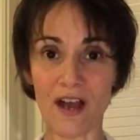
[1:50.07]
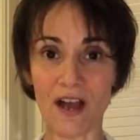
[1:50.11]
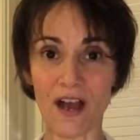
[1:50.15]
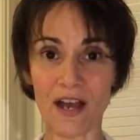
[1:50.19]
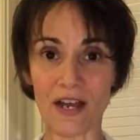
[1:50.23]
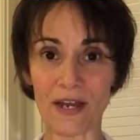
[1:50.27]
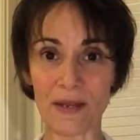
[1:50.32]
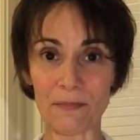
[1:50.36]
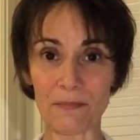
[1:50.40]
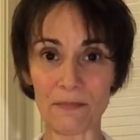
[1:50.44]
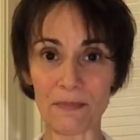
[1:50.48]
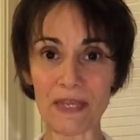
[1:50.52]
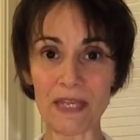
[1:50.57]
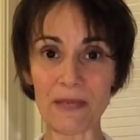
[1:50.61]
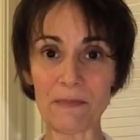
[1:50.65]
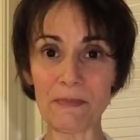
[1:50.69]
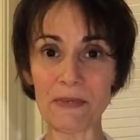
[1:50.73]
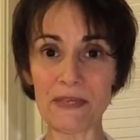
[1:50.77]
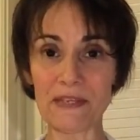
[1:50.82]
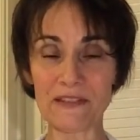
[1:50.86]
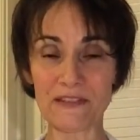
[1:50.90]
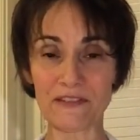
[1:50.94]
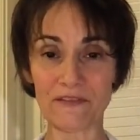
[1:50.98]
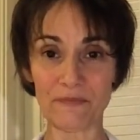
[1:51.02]
on a big
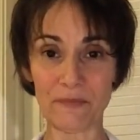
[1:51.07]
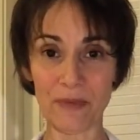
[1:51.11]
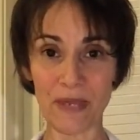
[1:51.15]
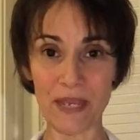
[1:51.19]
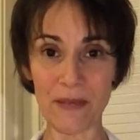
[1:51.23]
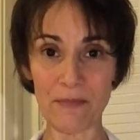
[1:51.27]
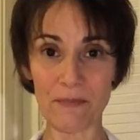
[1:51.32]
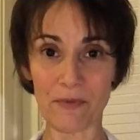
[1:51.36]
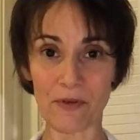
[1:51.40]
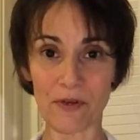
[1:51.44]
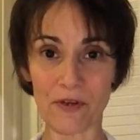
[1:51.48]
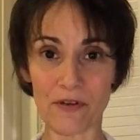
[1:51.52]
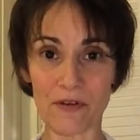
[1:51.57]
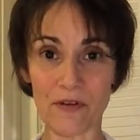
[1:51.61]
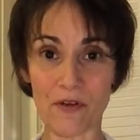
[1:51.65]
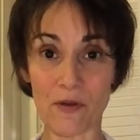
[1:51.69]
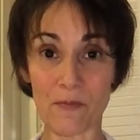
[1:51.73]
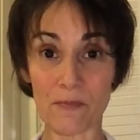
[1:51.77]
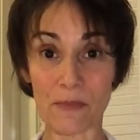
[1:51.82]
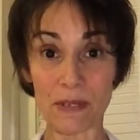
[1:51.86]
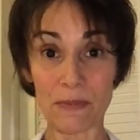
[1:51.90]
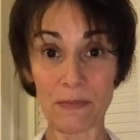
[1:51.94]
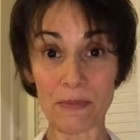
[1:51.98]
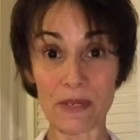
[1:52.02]
piece of paper, or
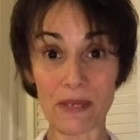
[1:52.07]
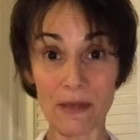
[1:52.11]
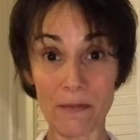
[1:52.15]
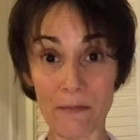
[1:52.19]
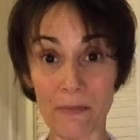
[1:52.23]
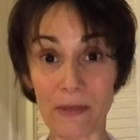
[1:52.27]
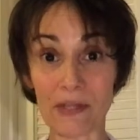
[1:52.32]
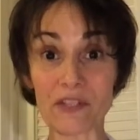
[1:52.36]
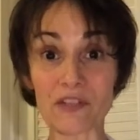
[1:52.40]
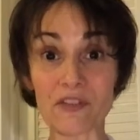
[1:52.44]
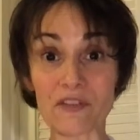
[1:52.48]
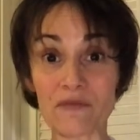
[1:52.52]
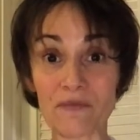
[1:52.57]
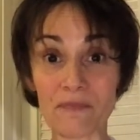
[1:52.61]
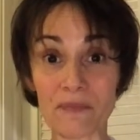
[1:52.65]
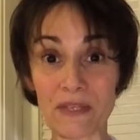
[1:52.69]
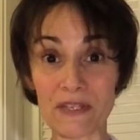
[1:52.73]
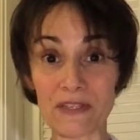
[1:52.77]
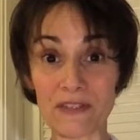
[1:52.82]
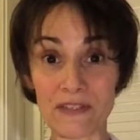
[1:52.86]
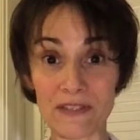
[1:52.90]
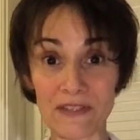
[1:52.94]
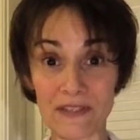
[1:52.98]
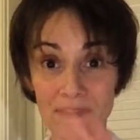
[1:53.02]
maybe a bunch of
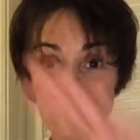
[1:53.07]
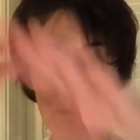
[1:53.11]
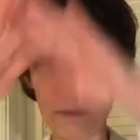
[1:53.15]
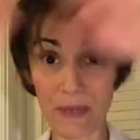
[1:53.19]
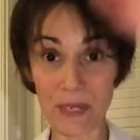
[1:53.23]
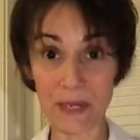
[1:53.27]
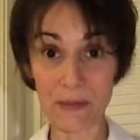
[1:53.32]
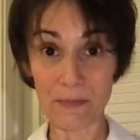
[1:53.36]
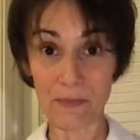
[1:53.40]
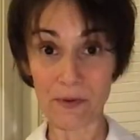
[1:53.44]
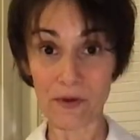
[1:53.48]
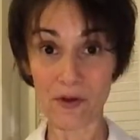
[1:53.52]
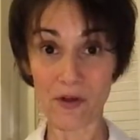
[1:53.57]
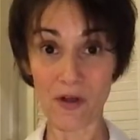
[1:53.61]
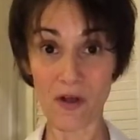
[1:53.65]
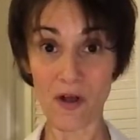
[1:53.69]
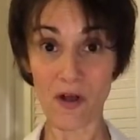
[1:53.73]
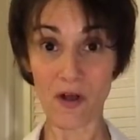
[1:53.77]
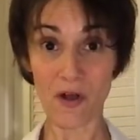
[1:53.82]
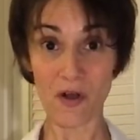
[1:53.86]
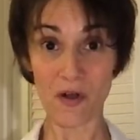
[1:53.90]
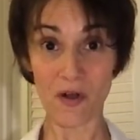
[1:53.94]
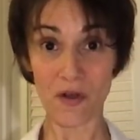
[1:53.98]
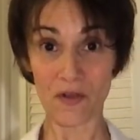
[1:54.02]
pieces of paper
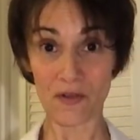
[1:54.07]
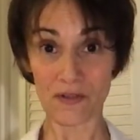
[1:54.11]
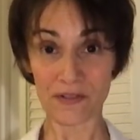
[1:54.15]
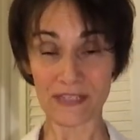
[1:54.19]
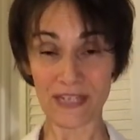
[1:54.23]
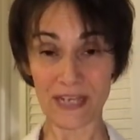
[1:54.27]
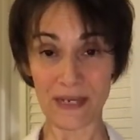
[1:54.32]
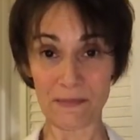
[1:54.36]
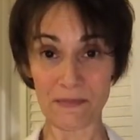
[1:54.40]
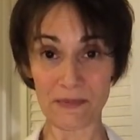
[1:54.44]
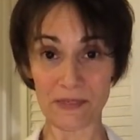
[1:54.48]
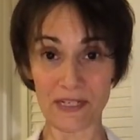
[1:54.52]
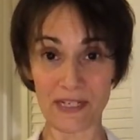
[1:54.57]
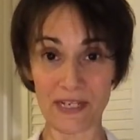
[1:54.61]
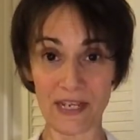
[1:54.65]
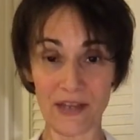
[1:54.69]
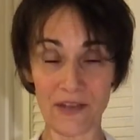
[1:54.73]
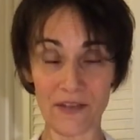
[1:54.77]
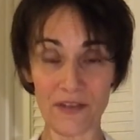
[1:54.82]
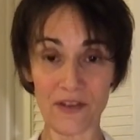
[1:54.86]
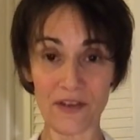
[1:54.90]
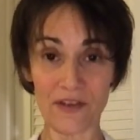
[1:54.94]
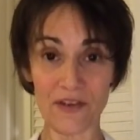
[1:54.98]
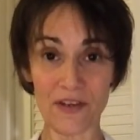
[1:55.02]
all taped
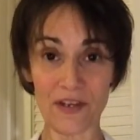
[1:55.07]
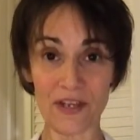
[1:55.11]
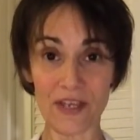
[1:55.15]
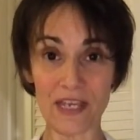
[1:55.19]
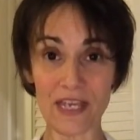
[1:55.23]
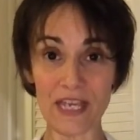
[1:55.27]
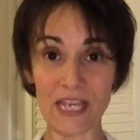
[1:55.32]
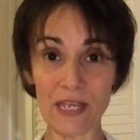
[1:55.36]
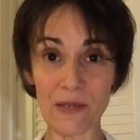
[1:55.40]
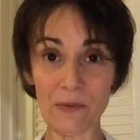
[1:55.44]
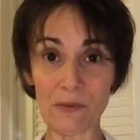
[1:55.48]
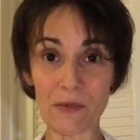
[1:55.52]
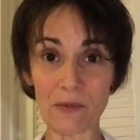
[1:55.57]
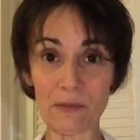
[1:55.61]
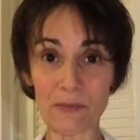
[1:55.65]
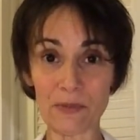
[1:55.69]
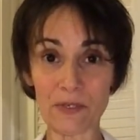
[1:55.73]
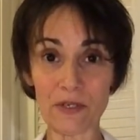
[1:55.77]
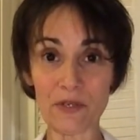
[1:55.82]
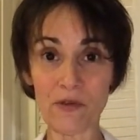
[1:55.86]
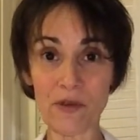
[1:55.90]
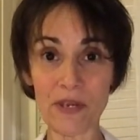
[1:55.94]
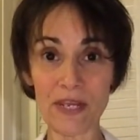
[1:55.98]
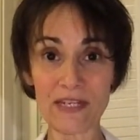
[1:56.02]
together, it would
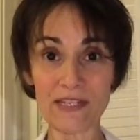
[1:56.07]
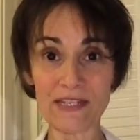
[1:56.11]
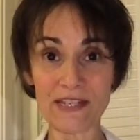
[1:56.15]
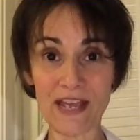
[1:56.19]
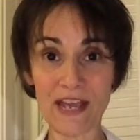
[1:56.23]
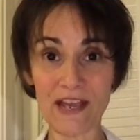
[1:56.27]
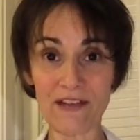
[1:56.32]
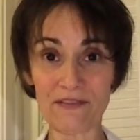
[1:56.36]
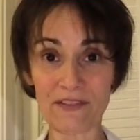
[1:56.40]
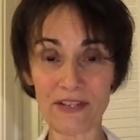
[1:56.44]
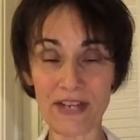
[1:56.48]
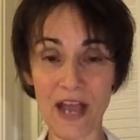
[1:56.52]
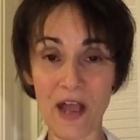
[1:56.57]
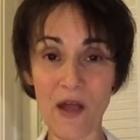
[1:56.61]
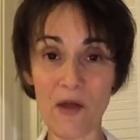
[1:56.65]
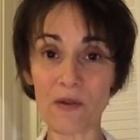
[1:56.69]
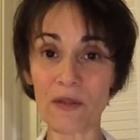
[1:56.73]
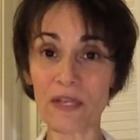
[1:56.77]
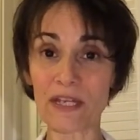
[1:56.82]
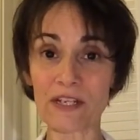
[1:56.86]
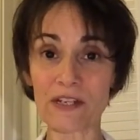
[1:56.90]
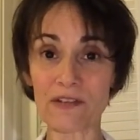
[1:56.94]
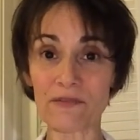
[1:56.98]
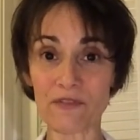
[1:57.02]
be great to have an
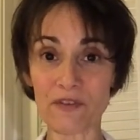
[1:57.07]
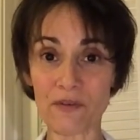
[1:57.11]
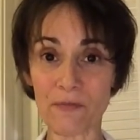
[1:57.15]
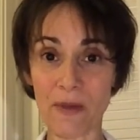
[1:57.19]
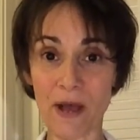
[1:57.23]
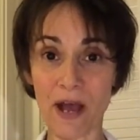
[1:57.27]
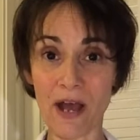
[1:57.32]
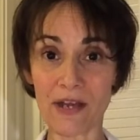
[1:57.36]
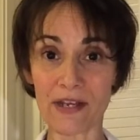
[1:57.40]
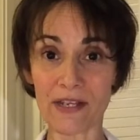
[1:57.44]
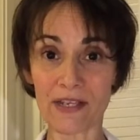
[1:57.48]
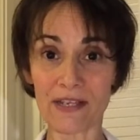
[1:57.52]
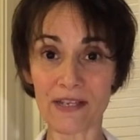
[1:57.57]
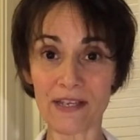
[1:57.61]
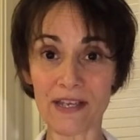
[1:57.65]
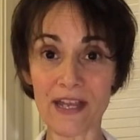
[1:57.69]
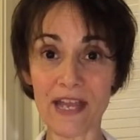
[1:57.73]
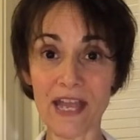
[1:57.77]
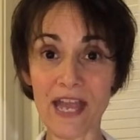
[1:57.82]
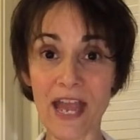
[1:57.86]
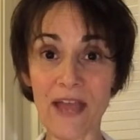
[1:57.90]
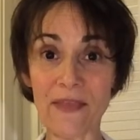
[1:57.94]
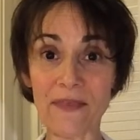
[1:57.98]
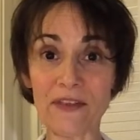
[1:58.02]
outline of your body.
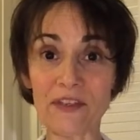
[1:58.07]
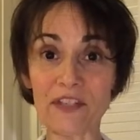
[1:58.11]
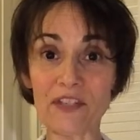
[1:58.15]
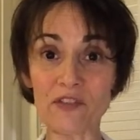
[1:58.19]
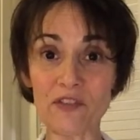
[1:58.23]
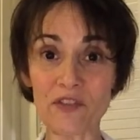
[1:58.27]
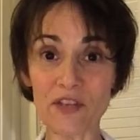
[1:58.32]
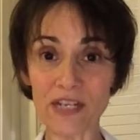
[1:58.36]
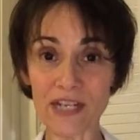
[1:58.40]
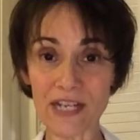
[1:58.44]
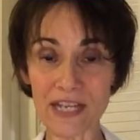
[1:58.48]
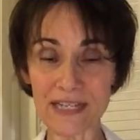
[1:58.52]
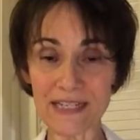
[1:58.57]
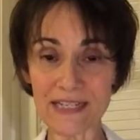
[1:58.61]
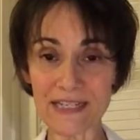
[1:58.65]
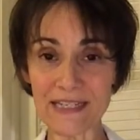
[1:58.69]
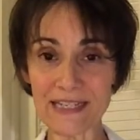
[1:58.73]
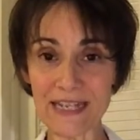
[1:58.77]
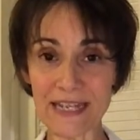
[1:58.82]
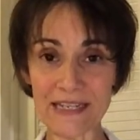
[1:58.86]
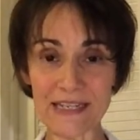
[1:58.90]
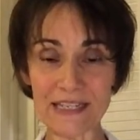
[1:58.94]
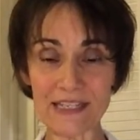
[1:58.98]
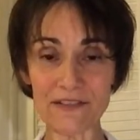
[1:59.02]
And then you could
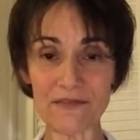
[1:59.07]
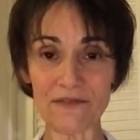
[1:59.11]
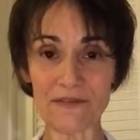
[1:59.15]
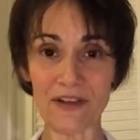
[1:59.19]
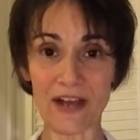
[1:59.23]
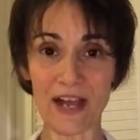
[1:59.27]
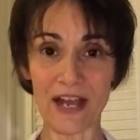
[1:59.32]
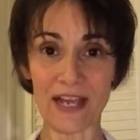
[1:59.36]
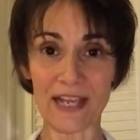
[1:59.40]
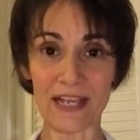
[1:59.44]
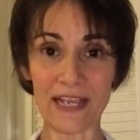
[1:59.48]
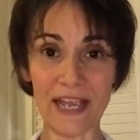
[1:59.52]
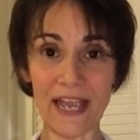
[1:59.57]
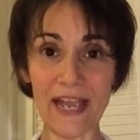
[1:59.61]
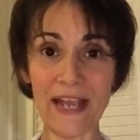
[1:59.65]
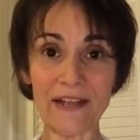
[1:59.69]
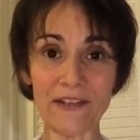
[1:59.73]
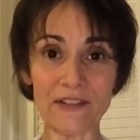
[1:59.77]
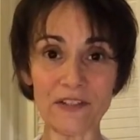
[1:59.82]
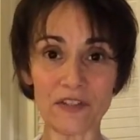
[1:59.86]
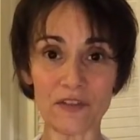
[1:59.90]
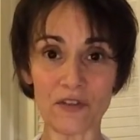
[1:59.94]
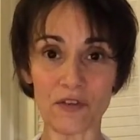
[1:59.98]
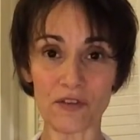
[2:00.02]
identify
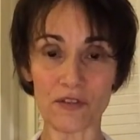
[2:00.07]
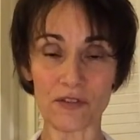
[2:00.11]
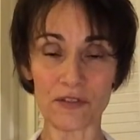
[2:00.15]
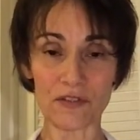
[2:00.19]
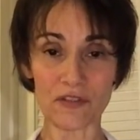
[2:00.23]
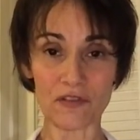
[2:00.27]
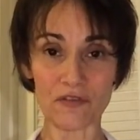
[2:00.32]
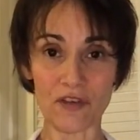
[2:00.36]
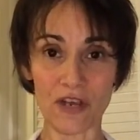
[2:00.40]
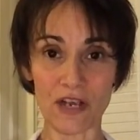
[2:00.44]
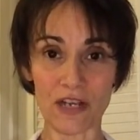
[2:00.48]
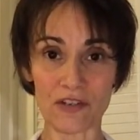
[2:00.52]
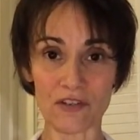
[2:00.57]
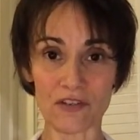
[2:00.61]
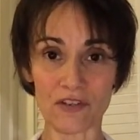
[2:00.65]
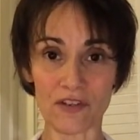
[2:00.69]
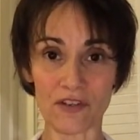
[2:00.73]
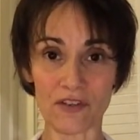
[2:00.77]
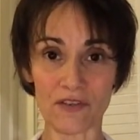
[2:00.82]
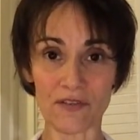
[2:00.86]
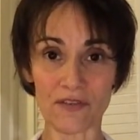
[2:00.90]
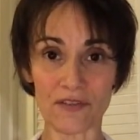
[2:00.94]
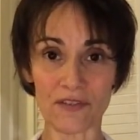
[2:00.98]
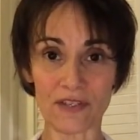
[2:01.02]
external
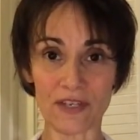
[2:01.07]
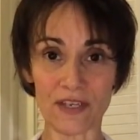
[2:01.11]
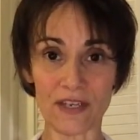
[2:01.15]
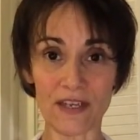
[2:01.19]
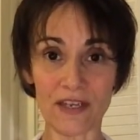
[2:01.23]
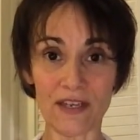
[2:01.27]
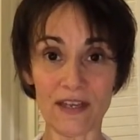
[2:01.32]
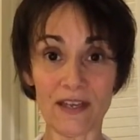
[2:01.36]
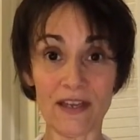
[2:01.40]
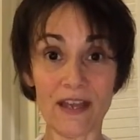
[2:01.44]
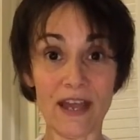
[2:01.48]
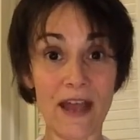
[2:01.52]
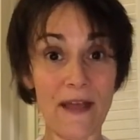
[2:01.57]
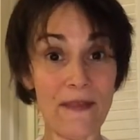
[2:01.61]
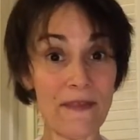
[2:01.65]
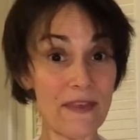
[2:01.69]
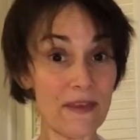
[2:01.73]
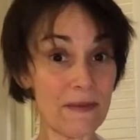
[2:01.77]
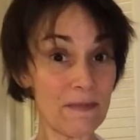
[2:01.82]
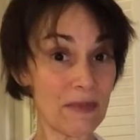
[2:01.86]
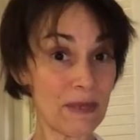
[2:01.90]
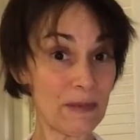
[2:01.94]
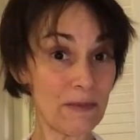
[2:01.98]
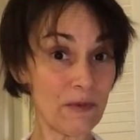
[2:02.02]
structures, and
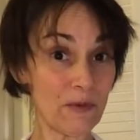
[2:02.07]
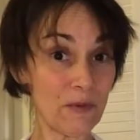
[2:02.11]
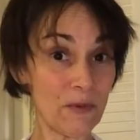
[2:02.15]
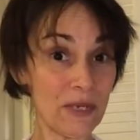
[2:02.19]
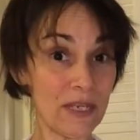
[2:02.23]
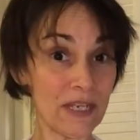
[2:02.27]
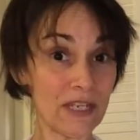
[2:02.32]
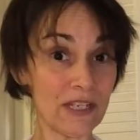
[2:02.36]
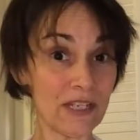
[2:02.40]
then maybe we